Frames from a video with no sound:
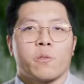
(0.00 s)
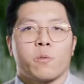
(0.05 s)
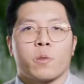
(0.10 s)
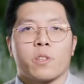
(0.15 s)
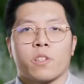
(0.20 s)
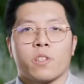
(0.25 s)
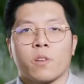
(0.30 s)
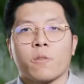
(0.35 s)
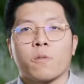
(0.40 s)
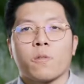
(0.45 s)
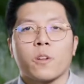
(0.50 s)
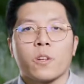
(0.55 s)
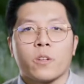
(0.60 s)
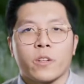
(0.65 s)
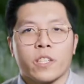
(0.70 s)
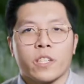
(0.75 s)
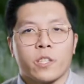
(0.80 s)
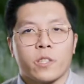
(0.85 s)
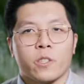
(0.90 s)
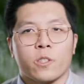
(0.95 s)
Which the
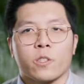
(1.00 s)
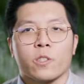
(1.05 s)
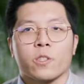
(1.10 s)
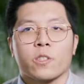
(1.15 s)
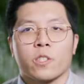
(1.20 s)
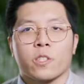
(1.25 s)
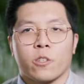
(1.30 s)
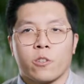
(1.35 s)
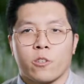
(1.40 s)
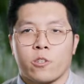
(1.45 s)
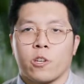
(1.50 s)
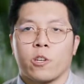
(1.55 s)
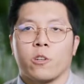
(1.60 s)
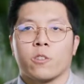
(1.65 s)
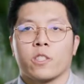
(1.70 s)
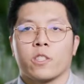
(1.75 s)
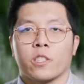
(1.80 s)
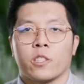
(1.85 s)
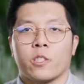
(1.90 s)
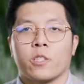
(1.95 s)
following you do to
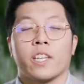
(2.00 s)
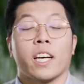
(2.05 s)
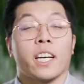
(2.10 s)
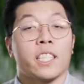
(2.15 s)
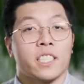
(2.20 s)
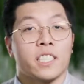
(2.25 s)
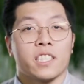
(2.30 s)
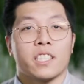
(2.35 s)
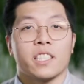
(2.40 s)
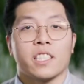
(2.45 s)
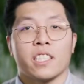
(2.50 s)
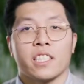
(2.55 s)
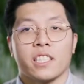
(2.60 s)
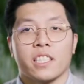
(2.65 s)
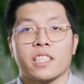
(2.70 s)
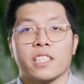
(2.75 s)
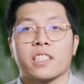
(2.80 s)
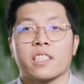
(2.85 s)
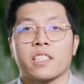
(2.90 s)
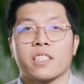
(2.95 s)
control the two hazards in
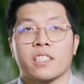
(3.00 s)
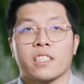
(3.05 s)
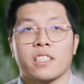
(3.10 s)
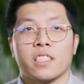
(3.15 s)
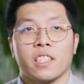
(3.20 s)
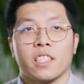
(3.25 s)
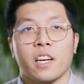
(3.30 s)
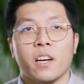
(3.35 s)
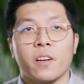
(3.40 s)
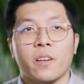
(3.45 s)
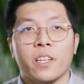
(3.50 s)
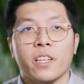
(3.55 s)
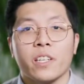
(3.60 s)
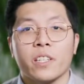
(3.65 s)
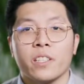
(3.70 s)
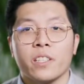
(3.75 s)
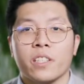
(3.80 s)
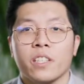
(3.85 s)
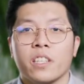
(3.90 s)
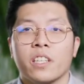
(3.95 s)
this
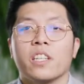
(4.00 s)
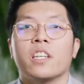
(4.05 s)
scenario?